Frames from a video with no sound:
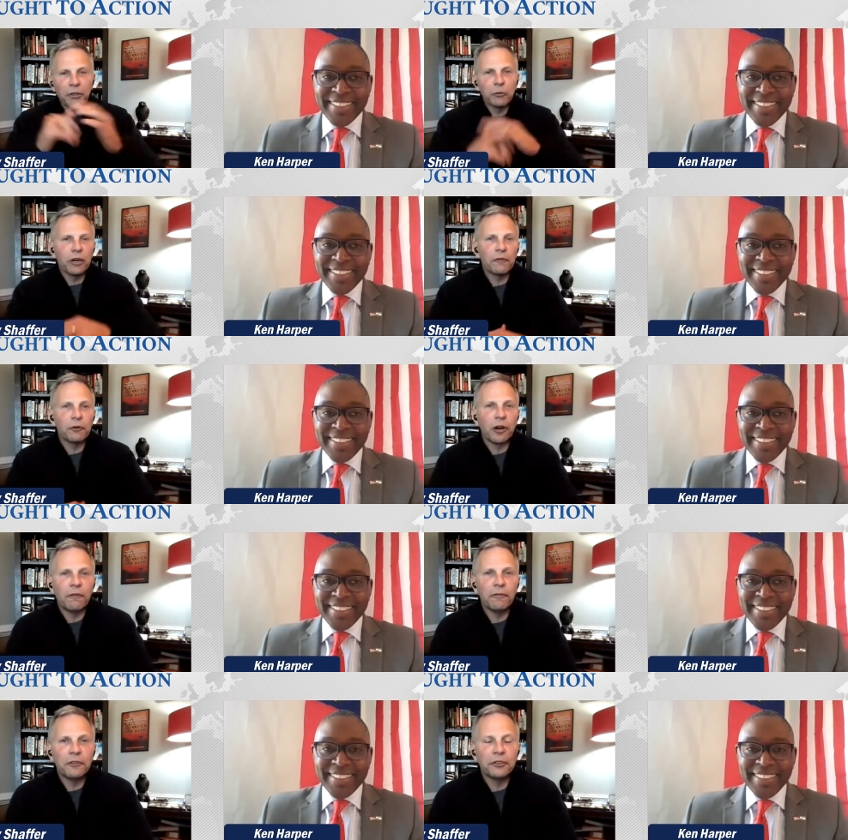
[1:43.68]
Speaker 1: you're running for
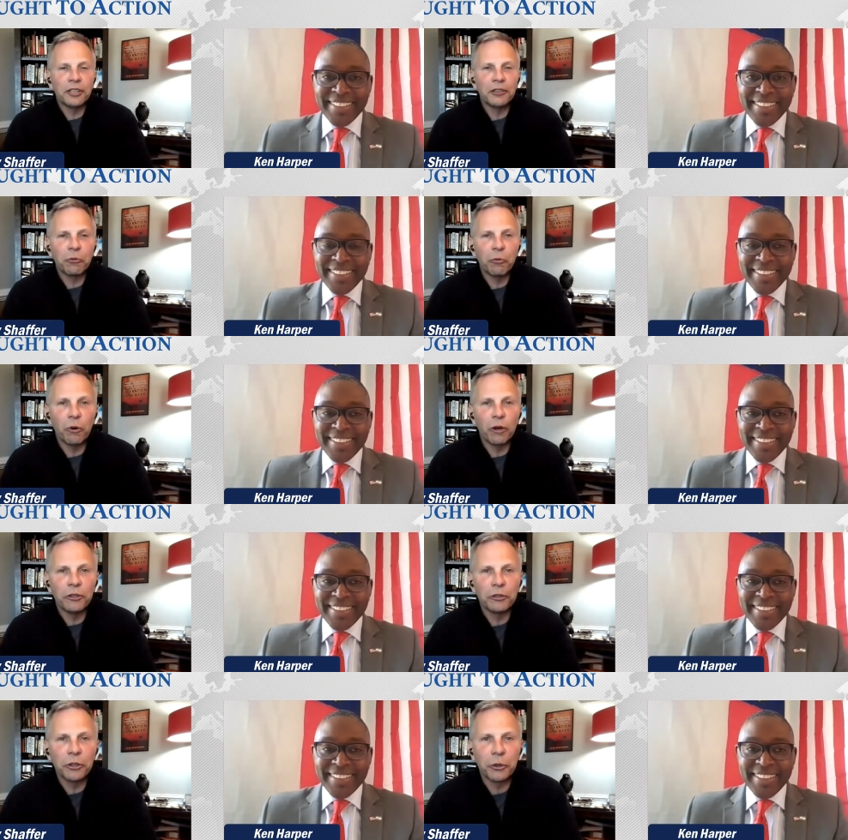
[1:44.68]
office and
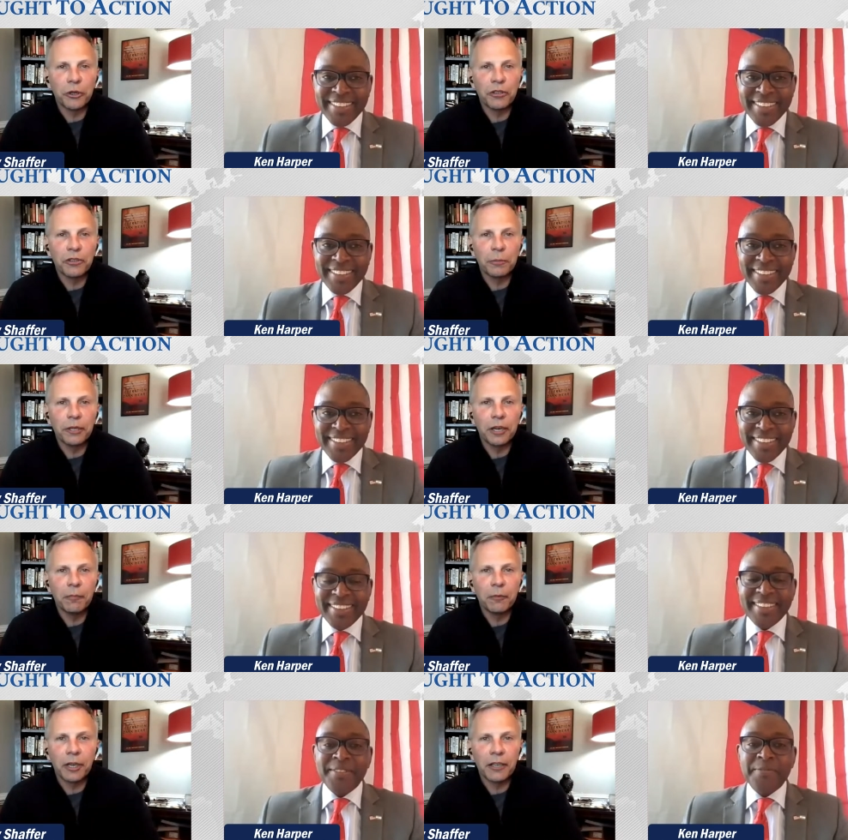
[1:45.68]
what you're doing to
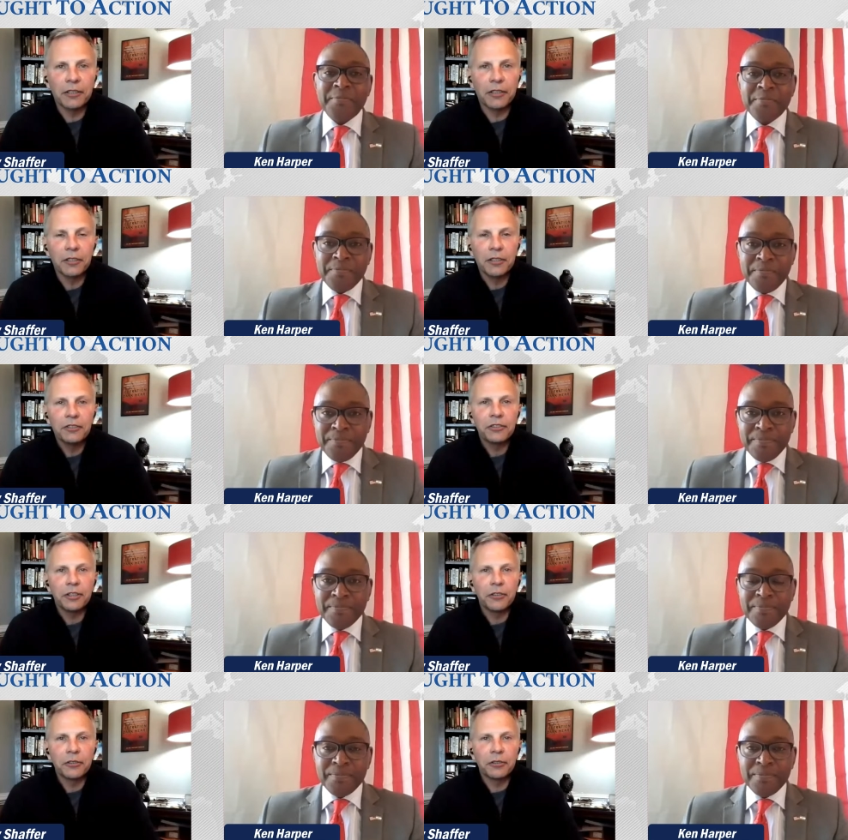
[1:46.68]
become the next
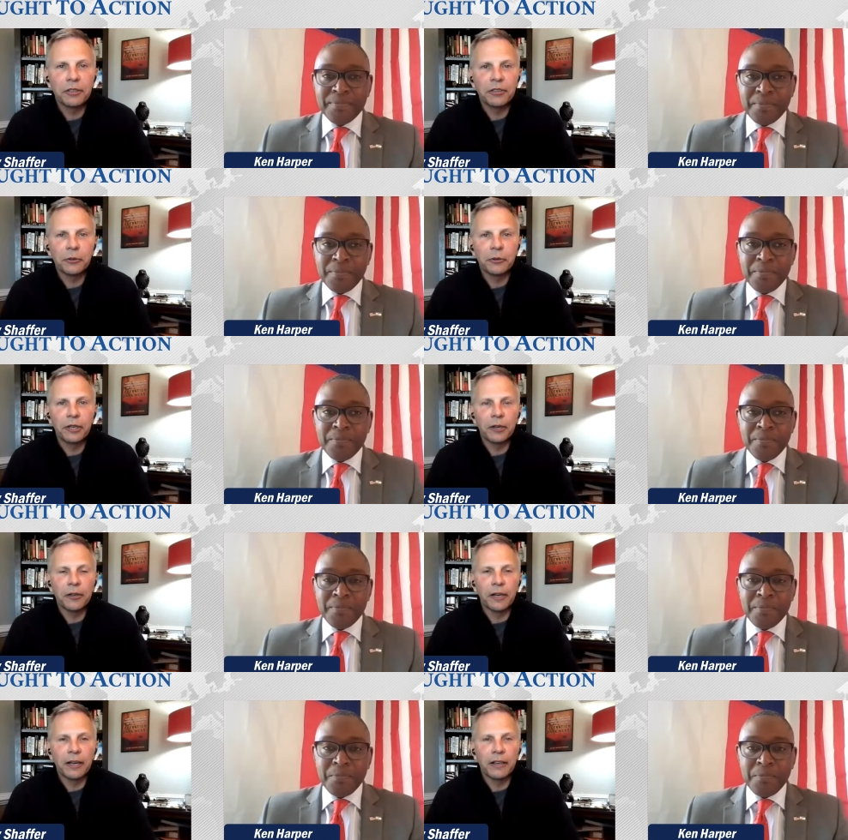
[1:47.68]
senator in North
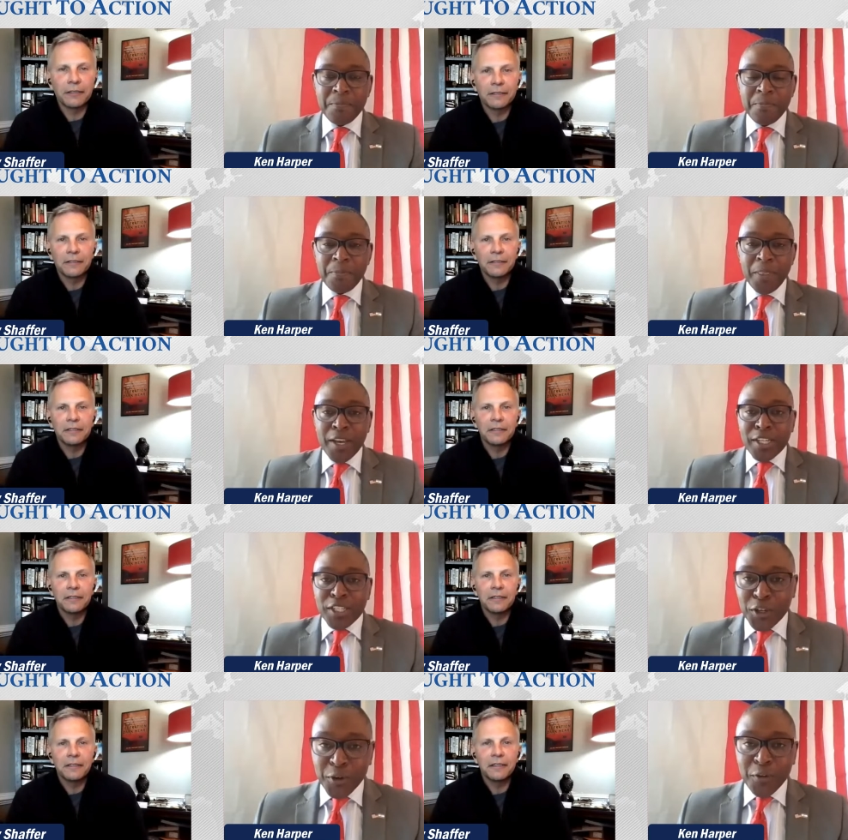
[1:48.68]
Carolina.
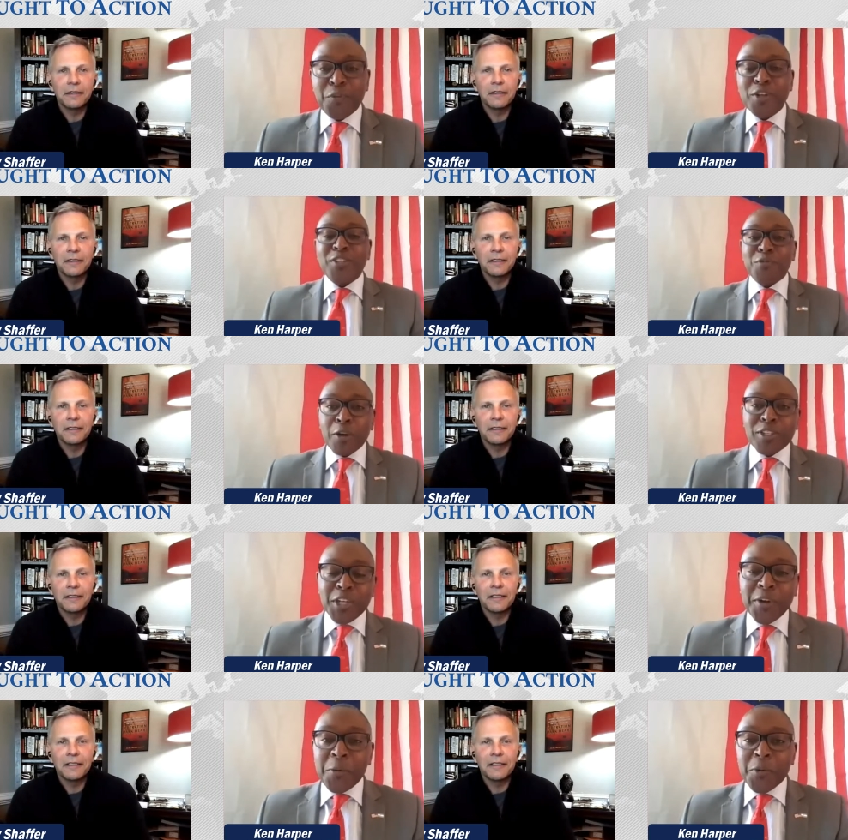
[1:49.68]
Speaker 2: Sure. First of all,
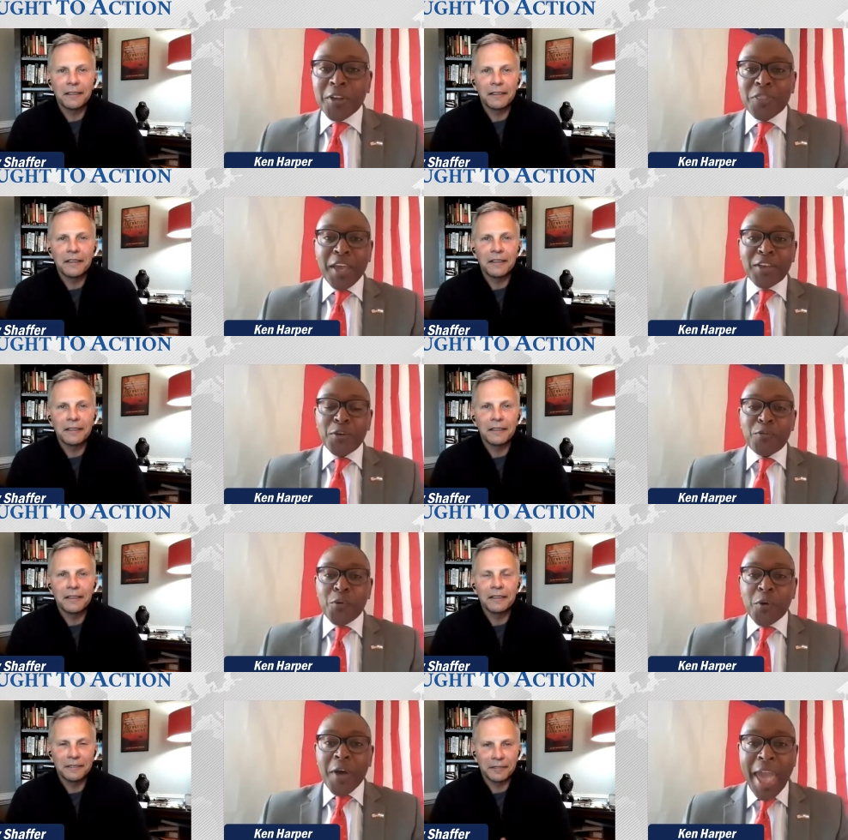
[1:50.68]
Tony, I want to thank you
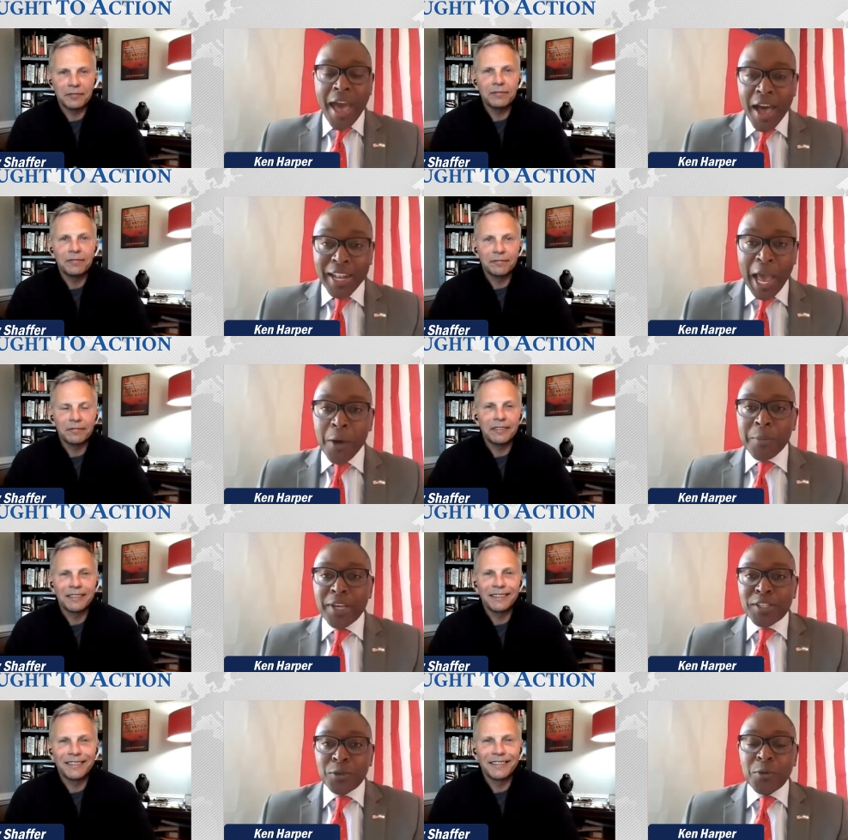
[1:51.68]
for allowing
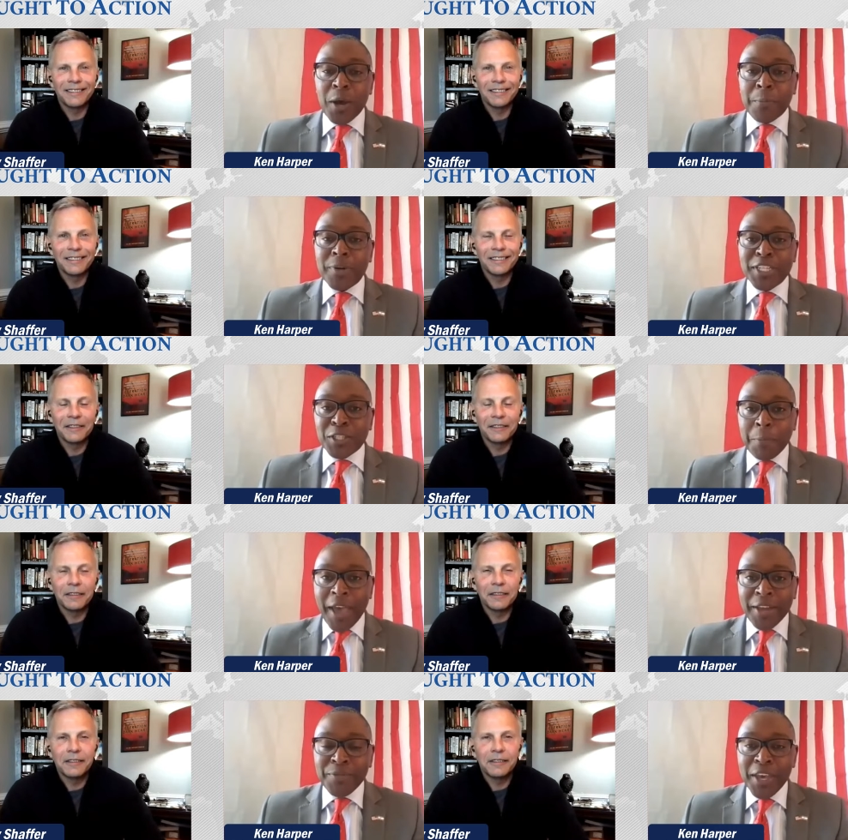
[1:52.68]
me to uh,
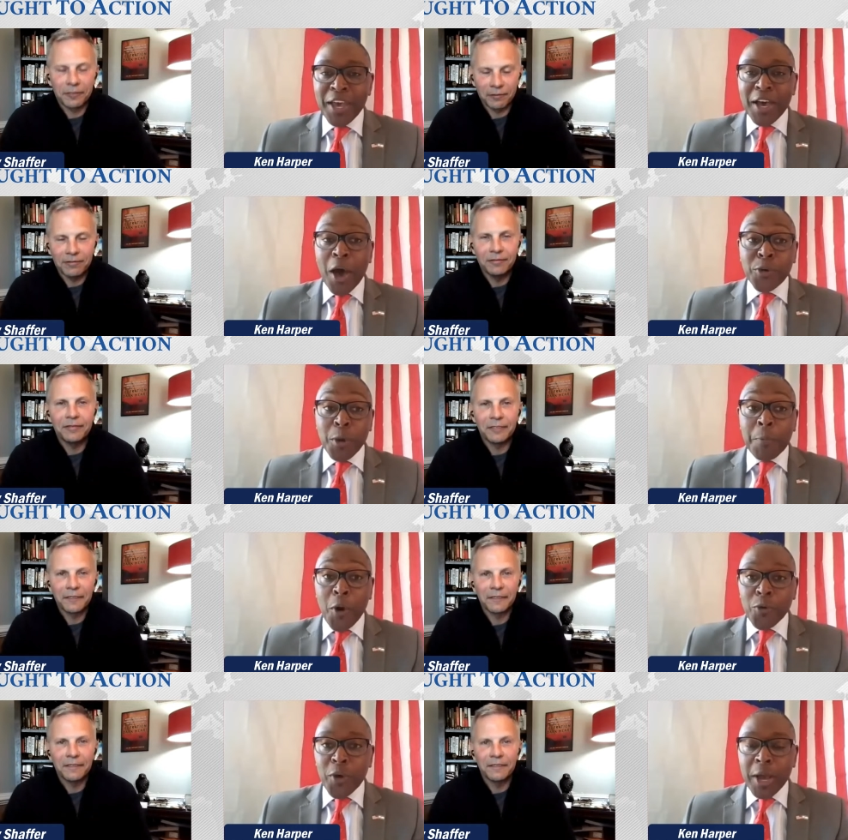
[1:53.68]
participate uh, on your
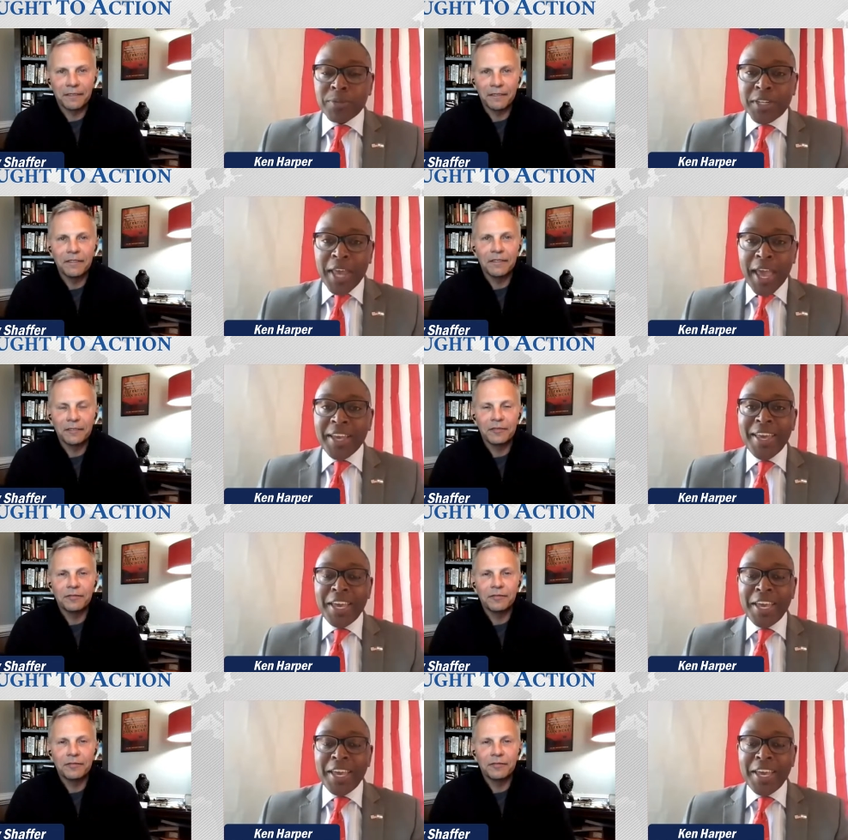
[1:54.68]
program today.